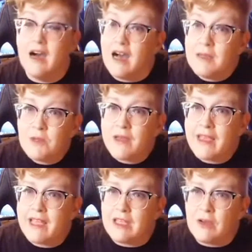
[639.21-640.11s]
I'm
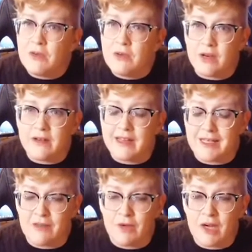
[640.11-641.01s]
looking at you, Norton
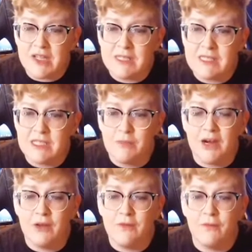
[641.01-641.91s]
Antivirus, to
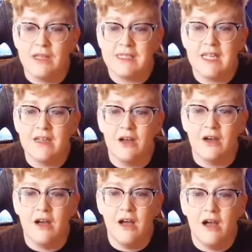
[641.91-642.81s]
borrow the phrasing
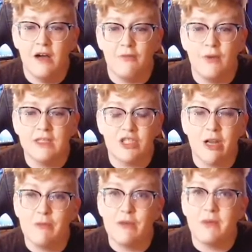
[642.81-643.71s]
of one
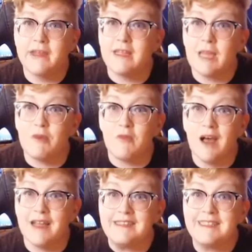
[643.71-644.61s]
gentleman by the name of
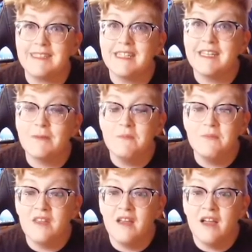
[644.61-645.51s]
Ice-T.
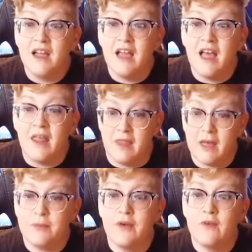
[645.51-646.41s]

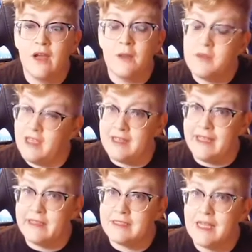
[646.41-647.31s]
That program can
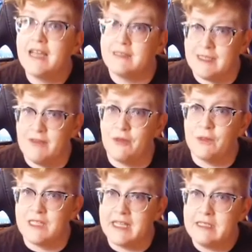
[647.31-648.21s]
eat several
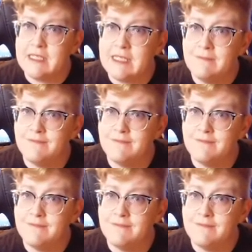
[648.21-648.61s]
dicks.